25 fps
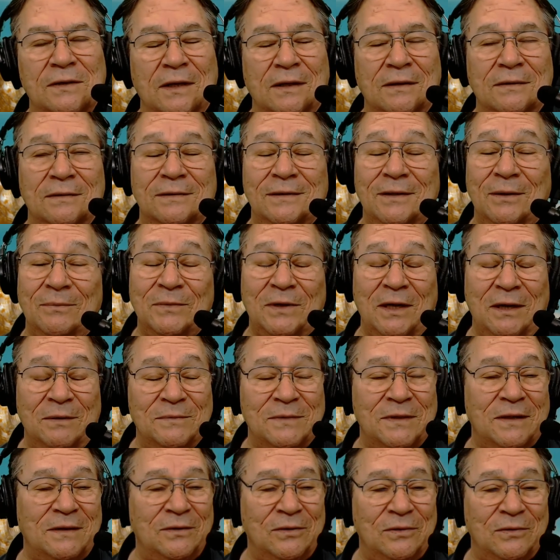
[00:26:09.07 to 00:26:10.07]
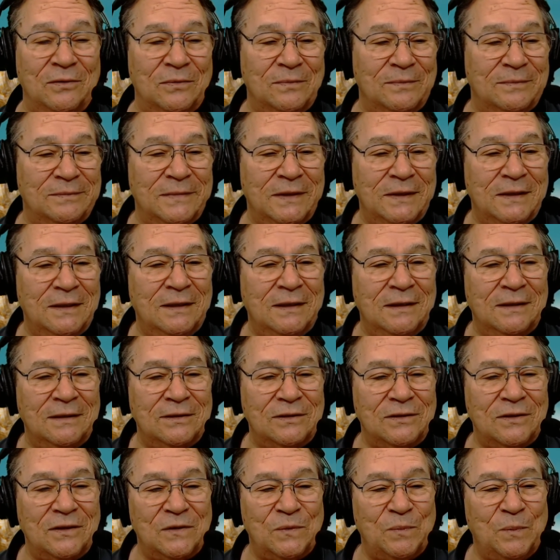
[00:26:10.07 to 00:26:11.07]
And sometimes I do
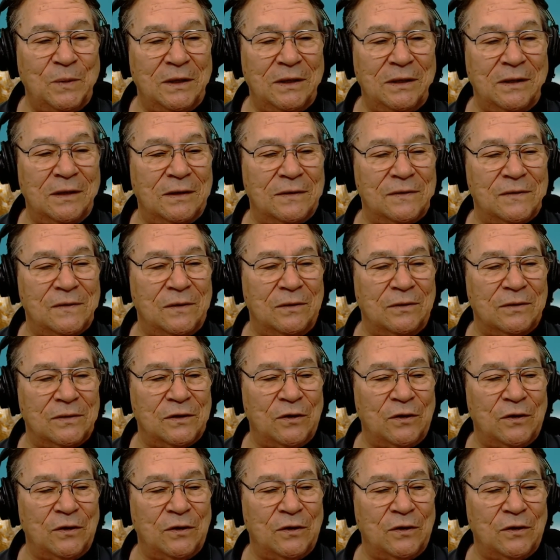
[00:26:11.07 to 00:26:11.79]
just because they're